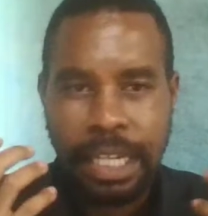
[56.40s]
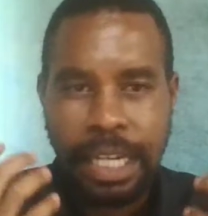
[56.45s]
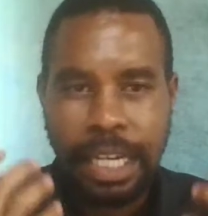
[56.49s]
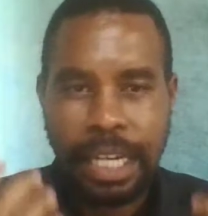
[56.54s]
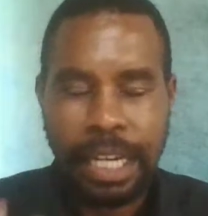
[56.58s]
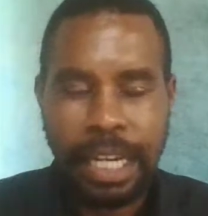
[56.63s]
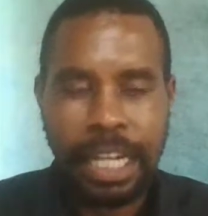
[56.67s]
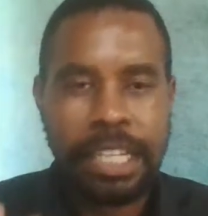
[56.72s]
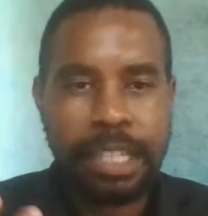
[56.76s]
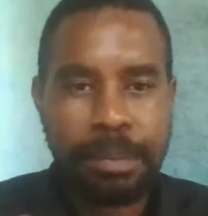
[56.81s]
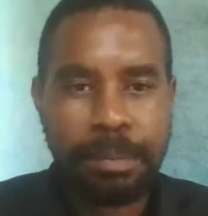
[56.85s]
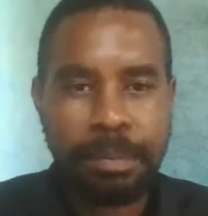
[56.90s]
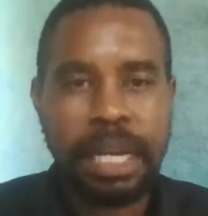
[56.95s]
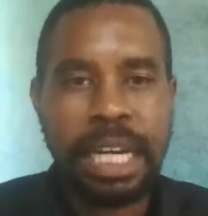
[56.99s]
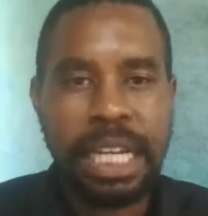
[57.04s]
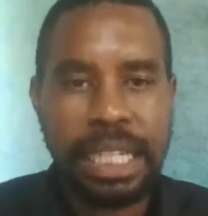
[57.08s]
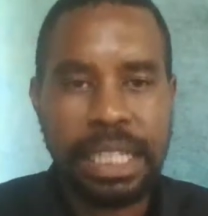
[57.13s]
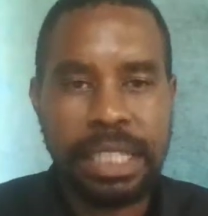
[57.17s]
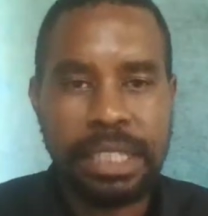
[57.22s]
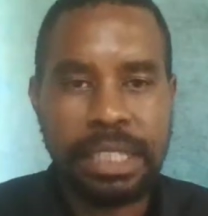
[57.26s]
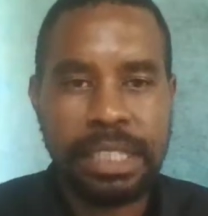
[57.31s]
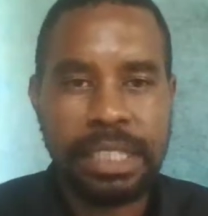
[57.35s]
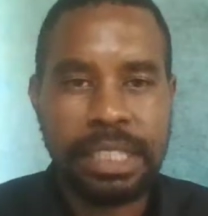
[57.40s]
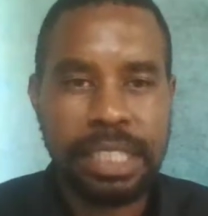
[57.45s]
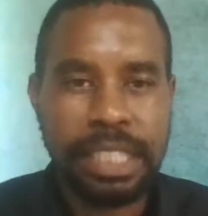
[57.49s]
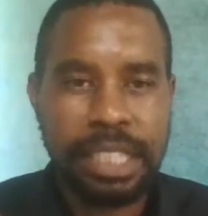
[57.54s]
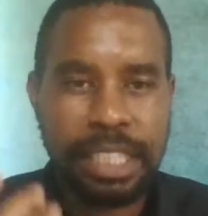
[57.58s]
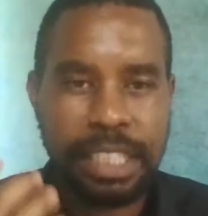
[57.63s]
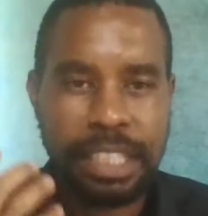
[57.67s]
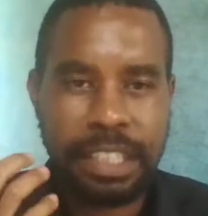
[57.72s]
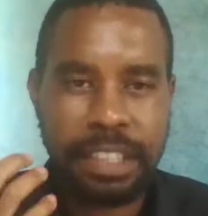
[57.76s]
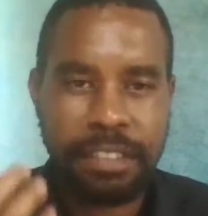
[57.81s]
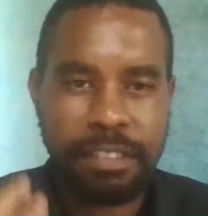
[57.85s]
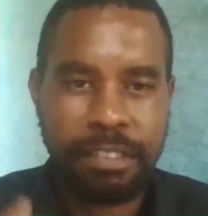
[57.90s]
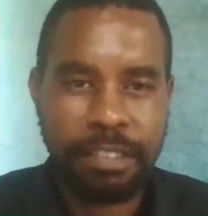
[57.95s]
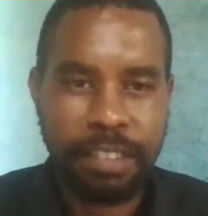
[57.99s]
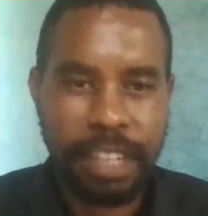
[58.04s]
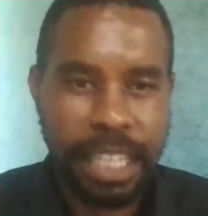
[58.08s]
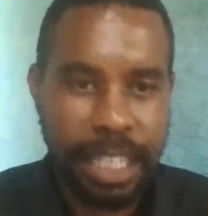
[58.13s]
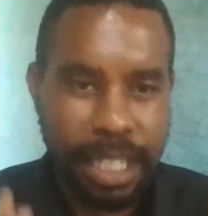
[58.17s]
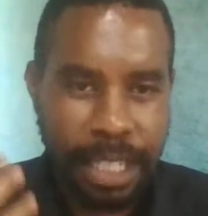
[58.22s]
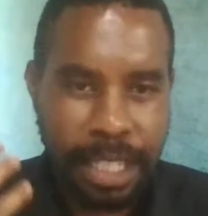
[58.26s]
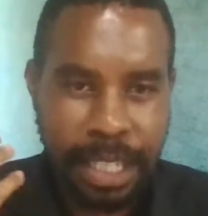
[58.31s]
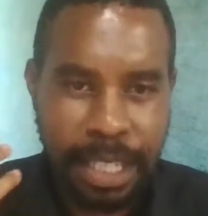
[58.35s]
grant money is
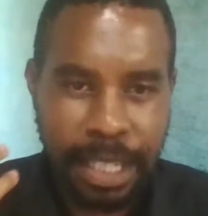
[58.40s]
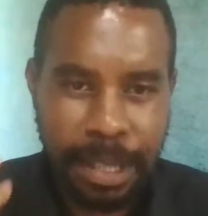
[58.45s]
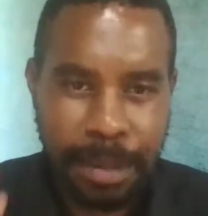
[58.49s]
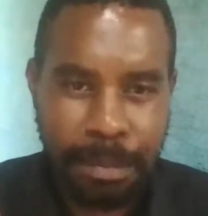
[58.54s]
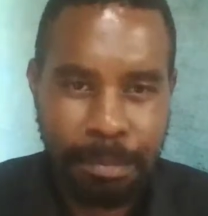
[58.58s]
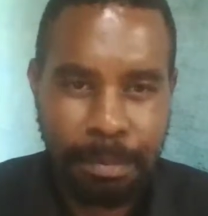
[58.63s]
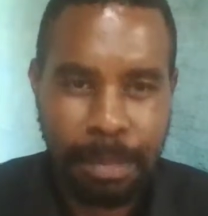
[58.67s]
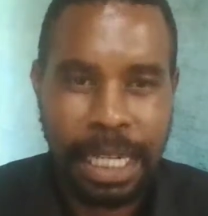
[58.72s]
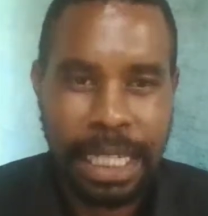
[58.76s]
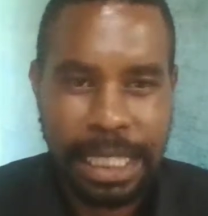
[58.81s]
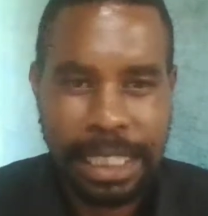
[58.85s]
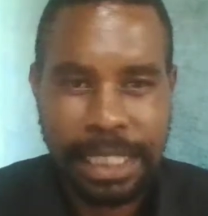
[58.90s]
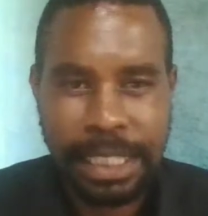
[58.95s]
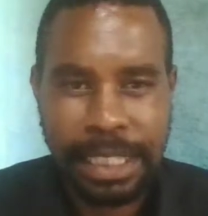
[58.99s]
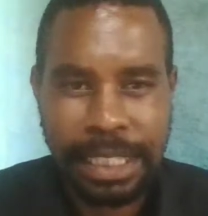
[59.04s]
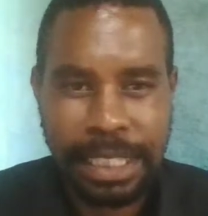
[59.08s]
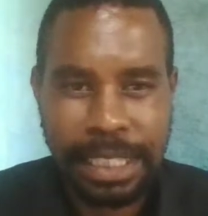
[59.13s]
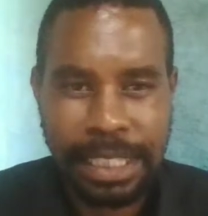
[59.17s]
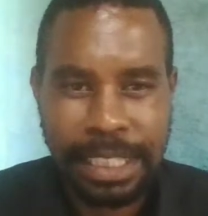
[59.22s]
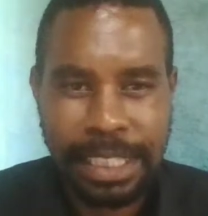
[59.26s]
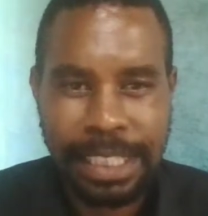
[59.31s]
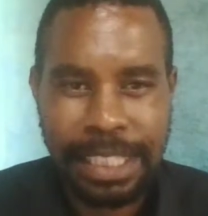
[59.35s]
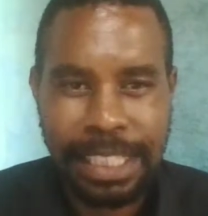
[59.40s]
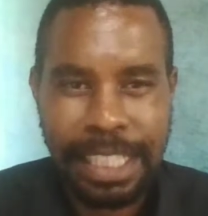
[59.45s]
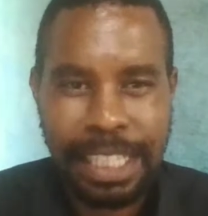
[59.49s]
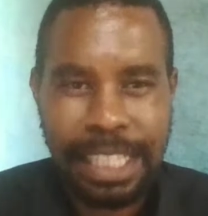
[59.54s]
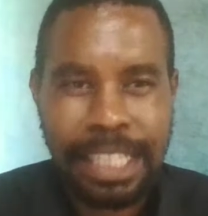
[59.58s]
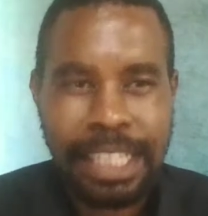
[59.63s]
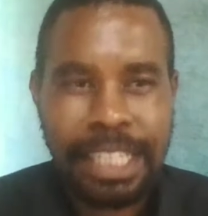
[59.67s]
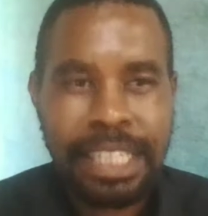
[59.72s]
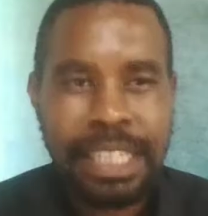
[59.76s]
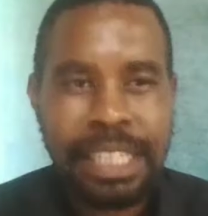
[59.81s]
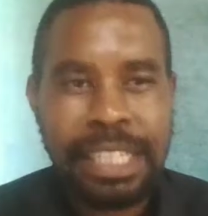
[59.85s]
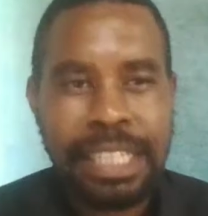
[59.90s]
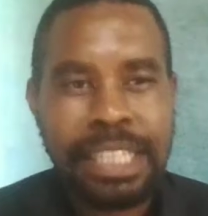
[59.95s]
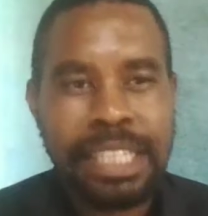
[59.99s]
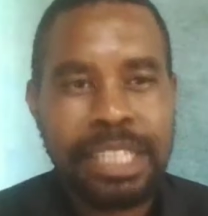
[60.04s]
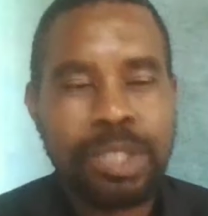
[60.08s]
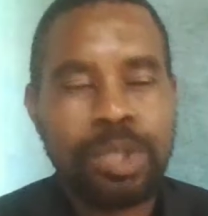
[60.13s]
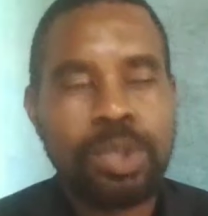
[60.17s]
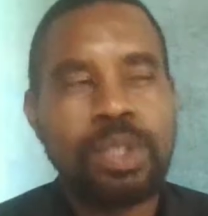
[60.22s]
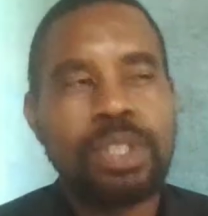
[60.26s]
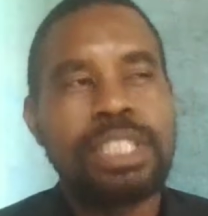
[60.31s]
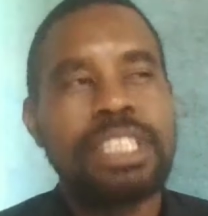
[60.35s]
free money.
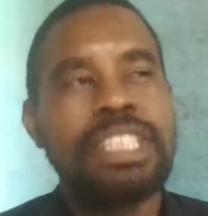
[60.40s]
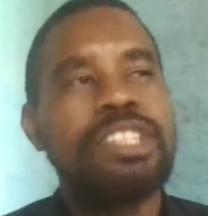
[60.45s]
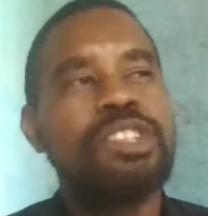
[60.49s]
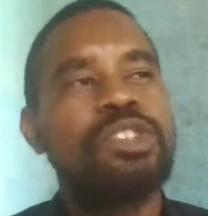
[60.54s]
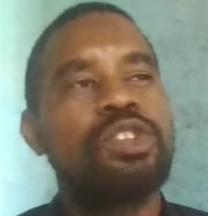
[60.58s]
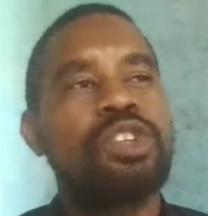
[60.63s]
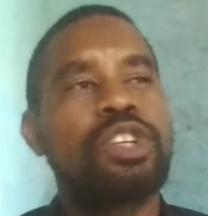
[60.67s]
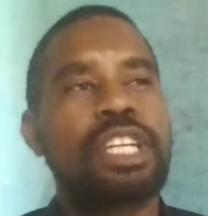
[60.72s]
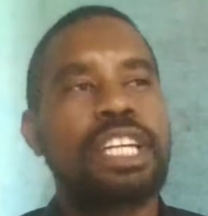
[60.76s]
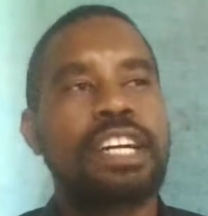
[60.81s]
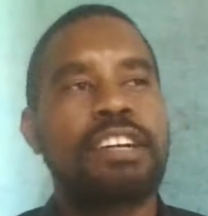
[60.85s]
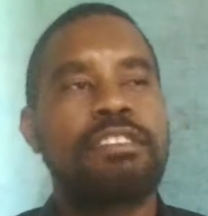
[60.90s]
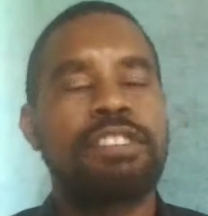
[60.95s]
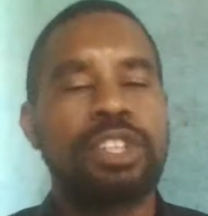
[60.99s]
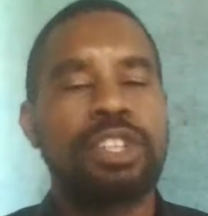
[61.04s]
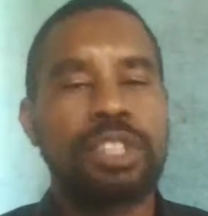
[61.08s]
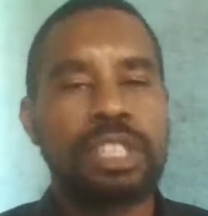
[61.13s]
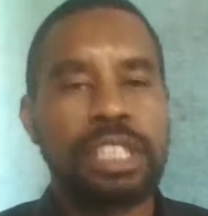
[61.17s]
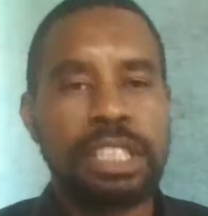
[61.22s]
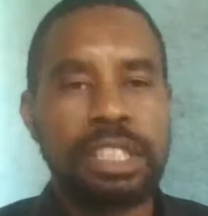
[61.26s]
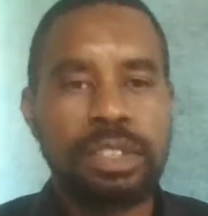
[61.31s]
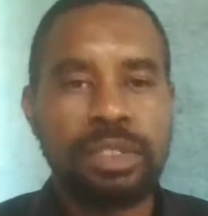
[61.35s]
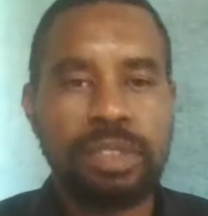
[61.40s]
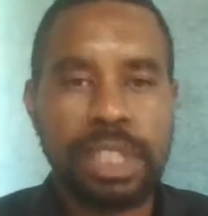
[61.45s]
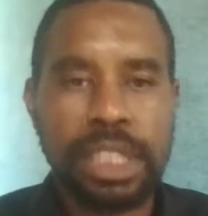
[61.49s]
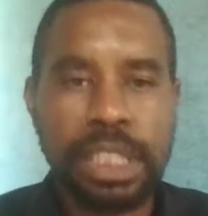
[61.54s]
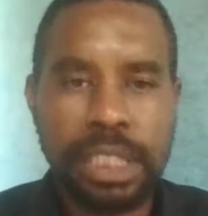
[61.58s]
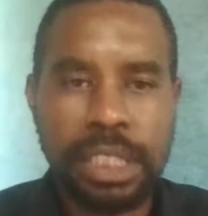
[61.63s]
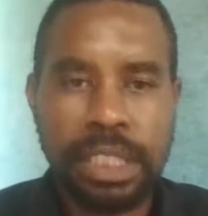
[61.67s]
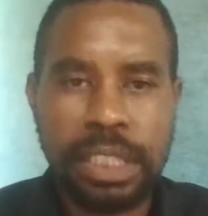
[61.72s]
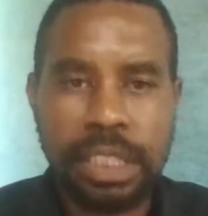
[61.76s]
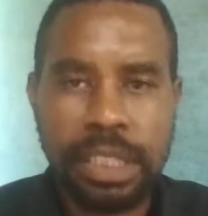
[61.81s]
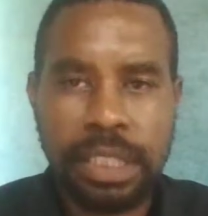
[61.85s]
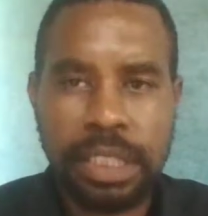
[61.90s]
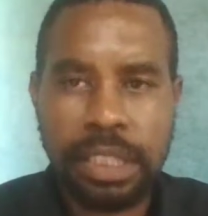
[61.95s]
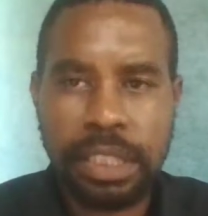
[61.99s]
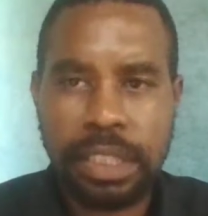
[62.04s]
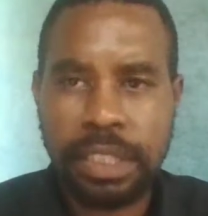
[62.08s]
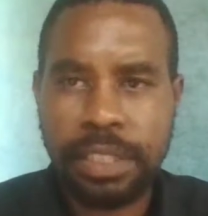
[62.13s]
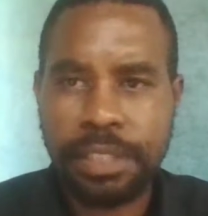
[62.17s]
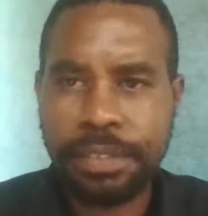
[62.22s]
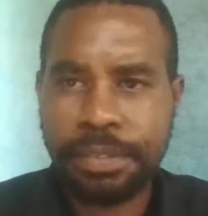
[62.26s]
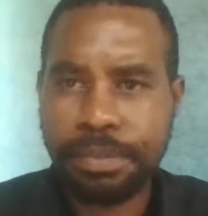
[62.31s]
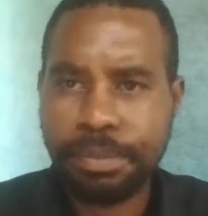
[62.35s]
So this is what I've noticed
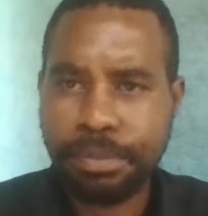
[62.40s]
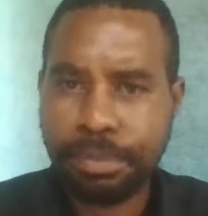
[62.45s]
is